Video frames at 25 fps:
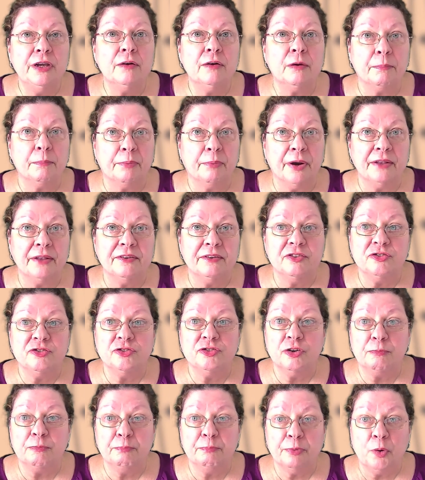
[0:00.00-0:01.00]

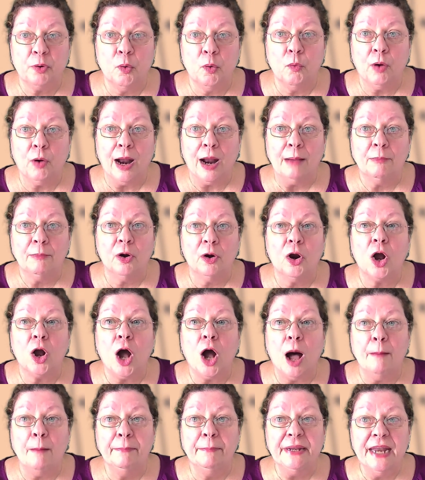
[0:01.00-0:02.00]
apprenticeship program or a
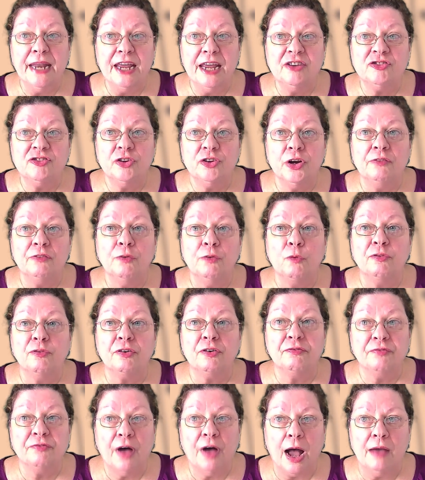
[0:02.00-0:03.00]
combination of over
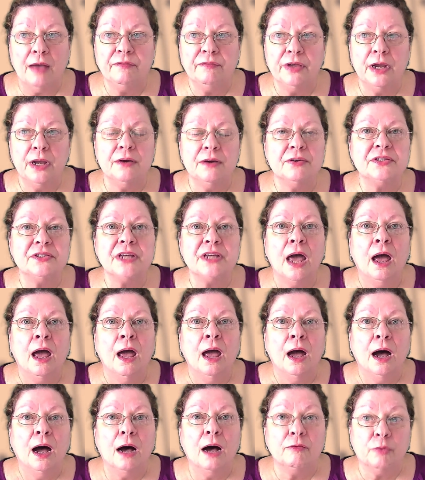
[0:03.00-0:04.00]
five years
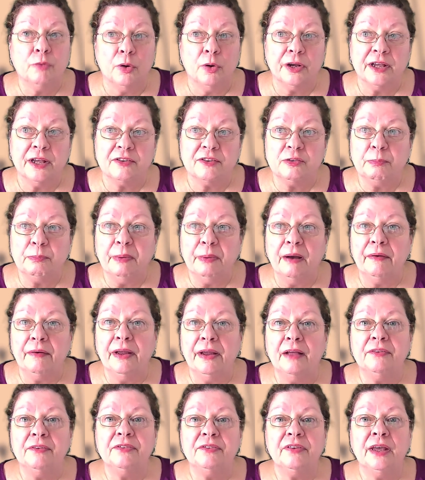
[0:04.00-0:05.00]
of work
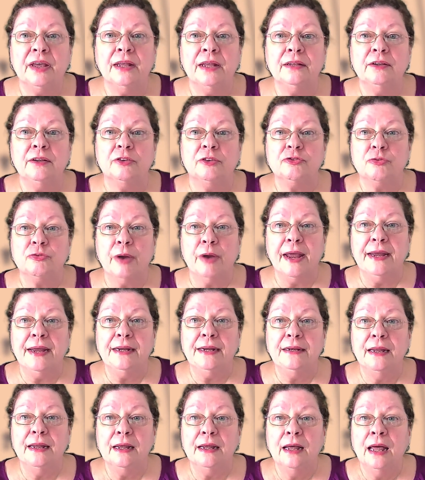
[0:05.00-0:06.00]
experience in the
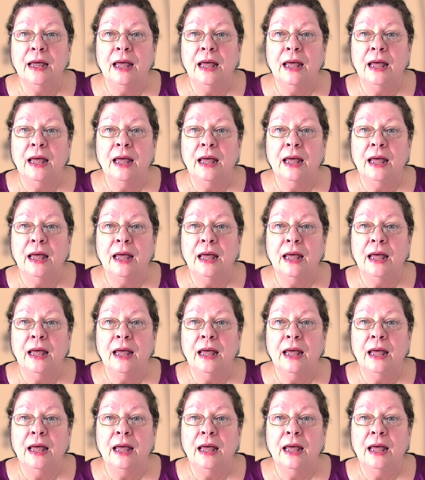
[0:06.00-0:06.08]
trade.